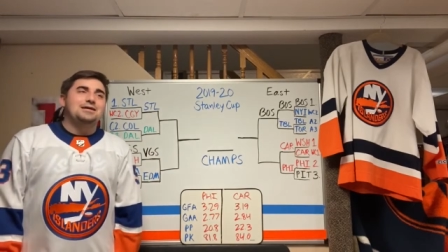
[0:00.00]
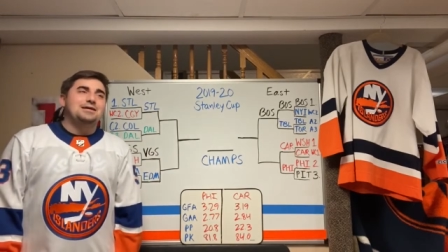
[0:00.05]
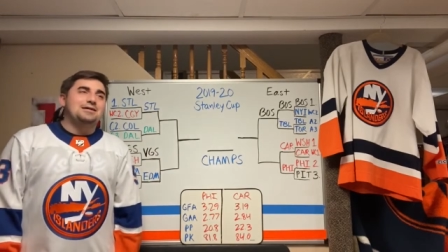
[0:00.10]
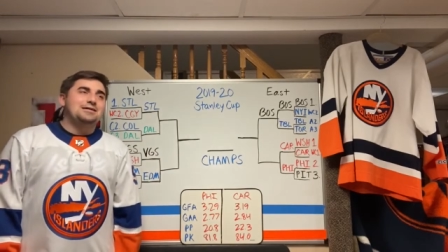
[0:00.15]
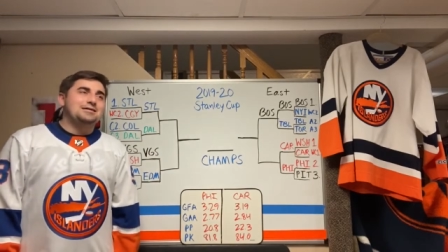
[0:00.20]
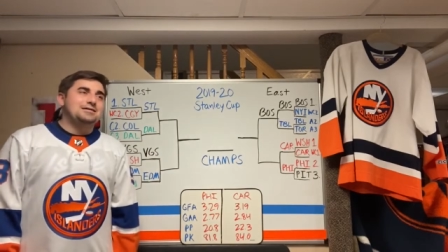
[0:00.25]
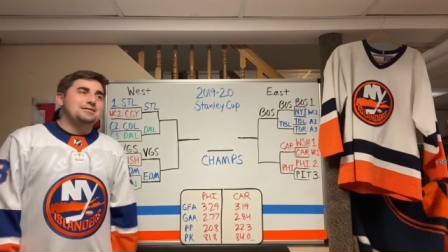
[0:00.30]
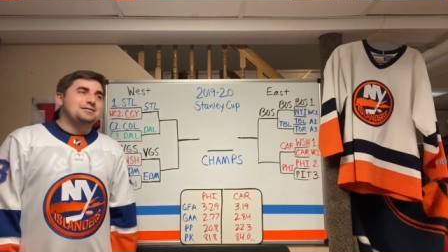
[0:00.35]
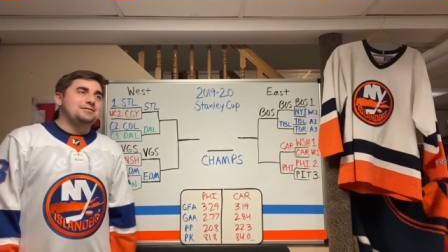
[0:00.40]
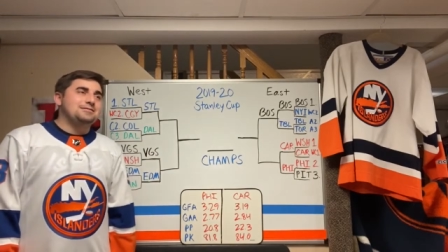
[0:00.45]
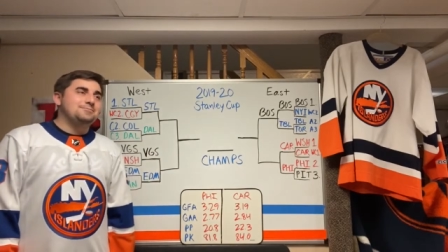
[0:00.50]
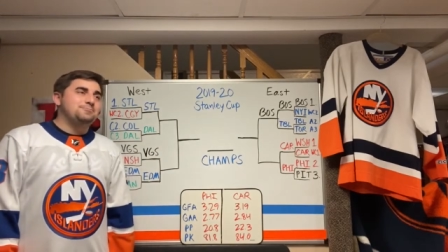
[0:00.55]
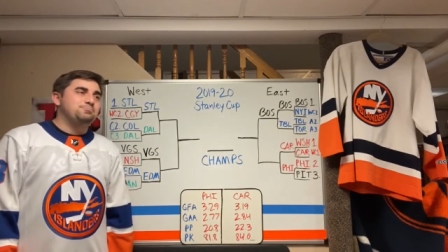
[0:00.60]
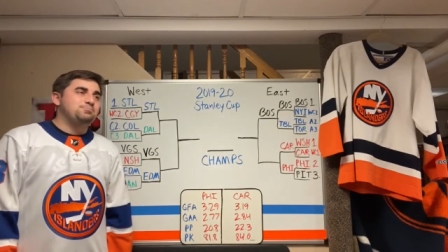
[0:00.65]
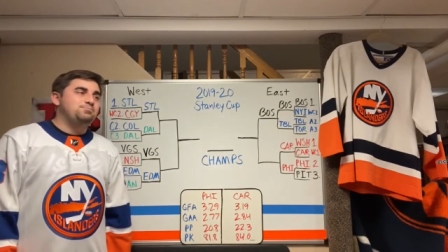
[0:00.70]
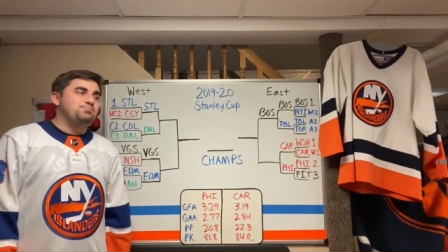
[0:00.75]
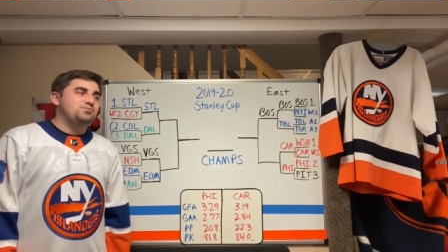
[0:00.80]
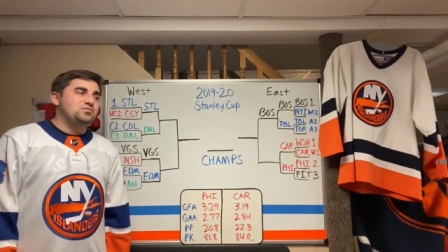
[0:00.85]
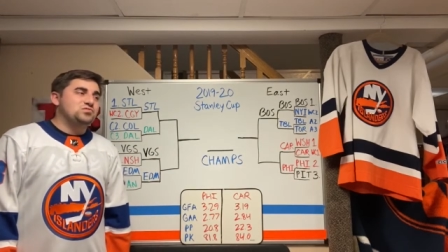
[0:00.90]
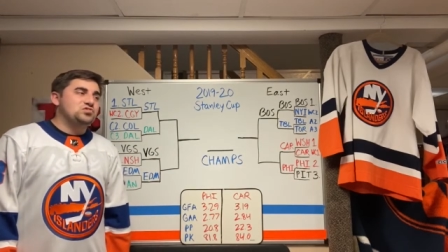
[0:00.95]

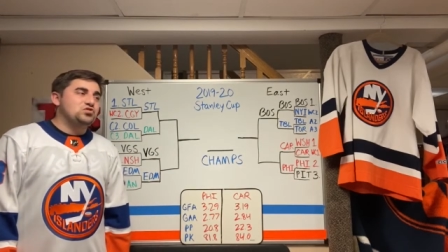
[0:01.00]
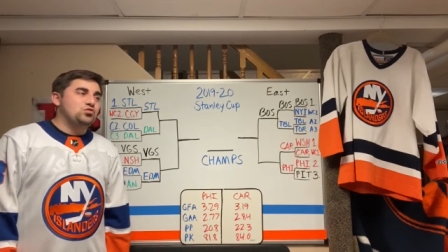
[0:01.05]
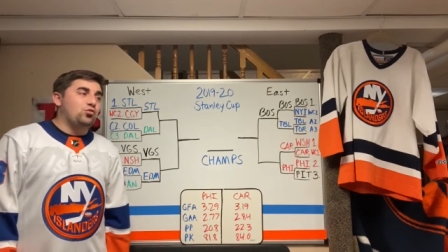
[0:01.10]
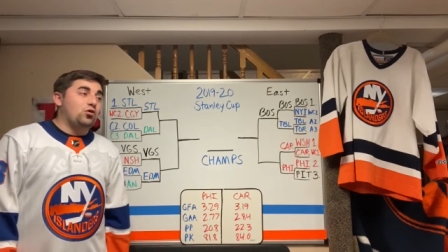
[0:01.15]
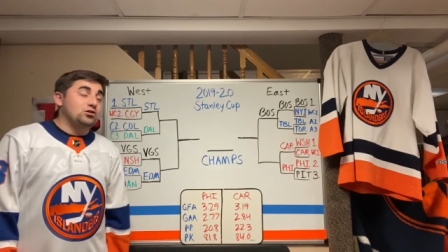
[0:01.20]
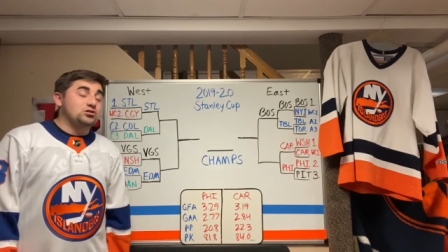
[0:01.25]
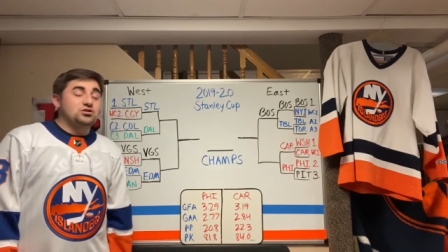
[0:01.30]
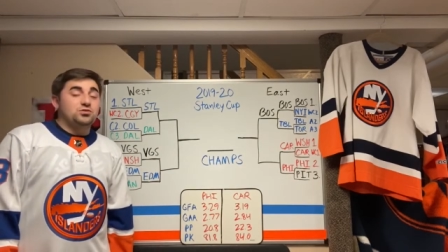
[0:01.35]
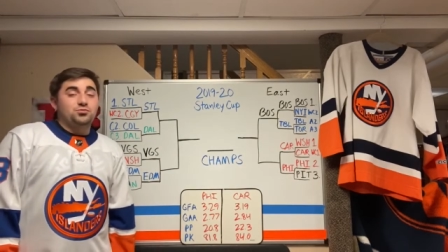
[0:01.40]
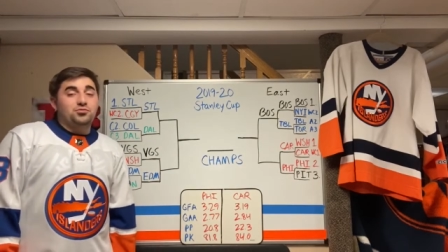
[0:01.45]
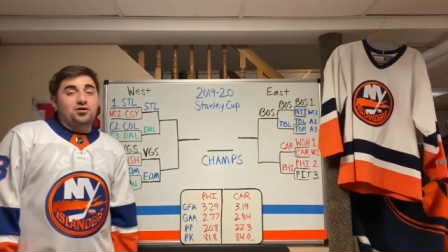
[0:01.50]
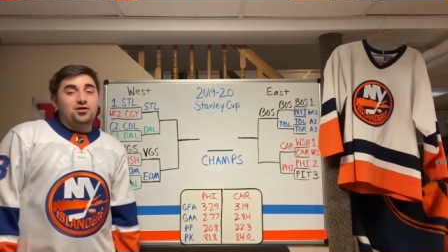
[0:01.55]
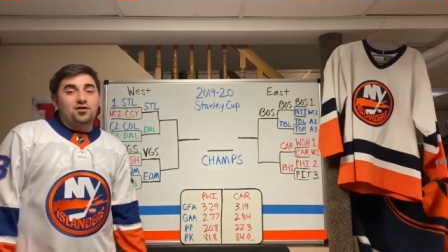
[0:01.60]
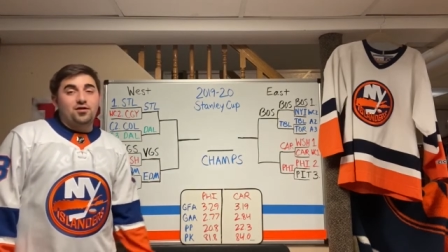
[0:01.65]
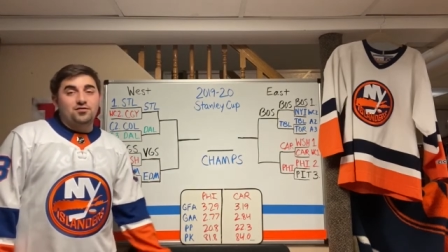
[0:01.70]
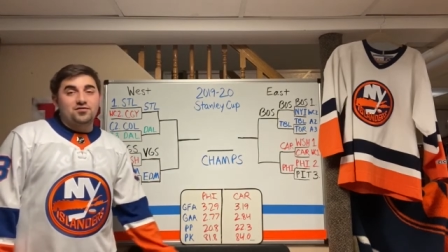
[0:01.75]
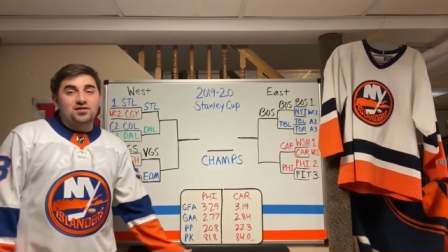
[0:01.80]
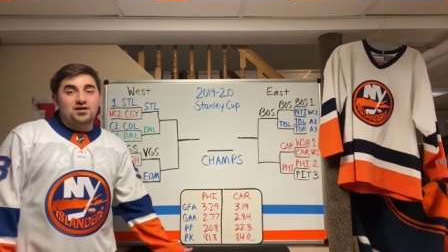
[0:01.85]
um, to watch come playoff